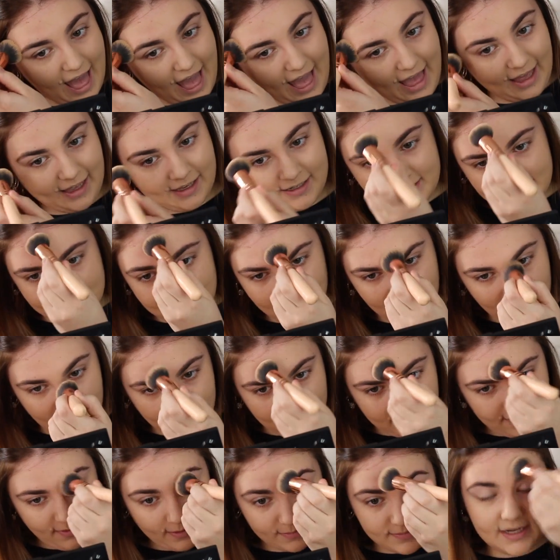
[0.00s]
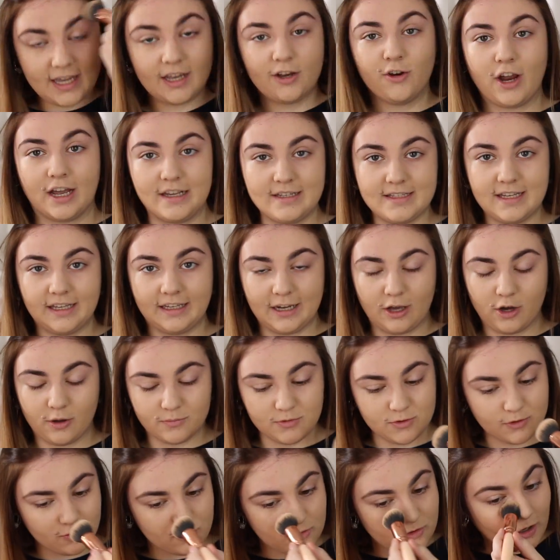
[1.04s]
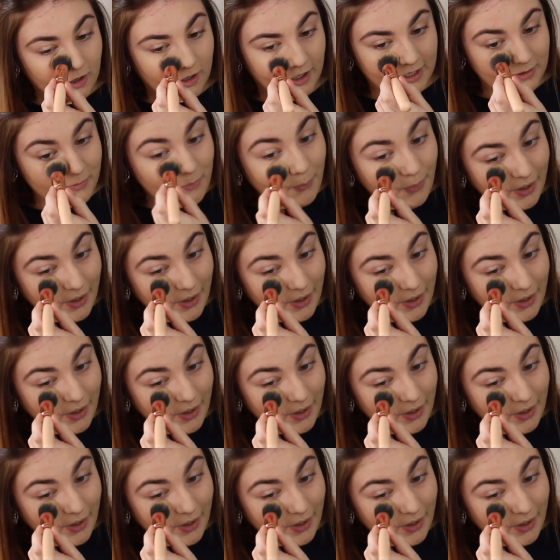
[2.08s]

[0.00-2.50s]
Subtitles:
and I'm digressing now, I'm so sorry,